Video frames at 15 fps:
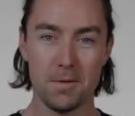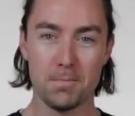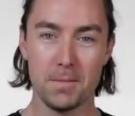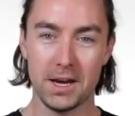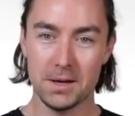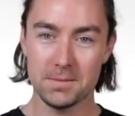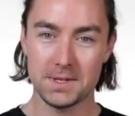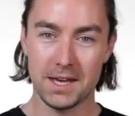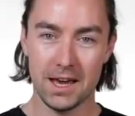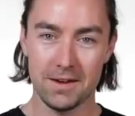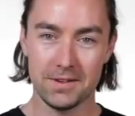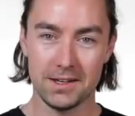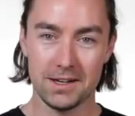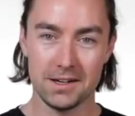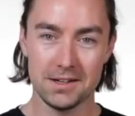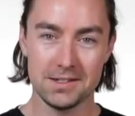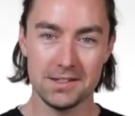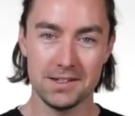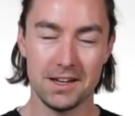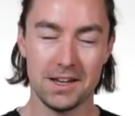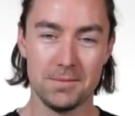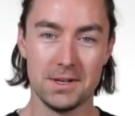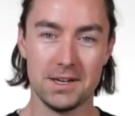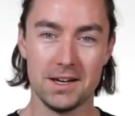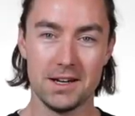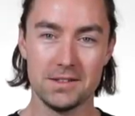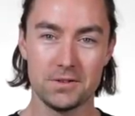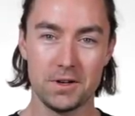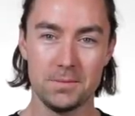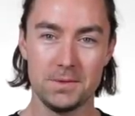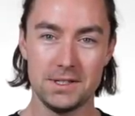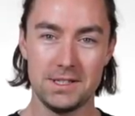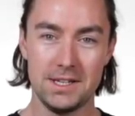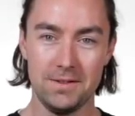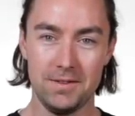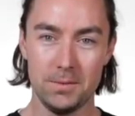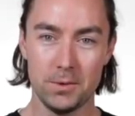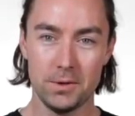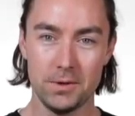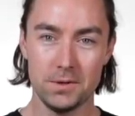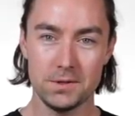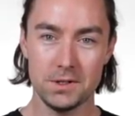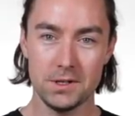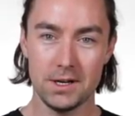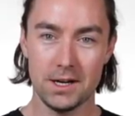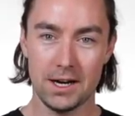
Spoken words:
My name is Gavin Garrison. I'm an unscripted TV producer,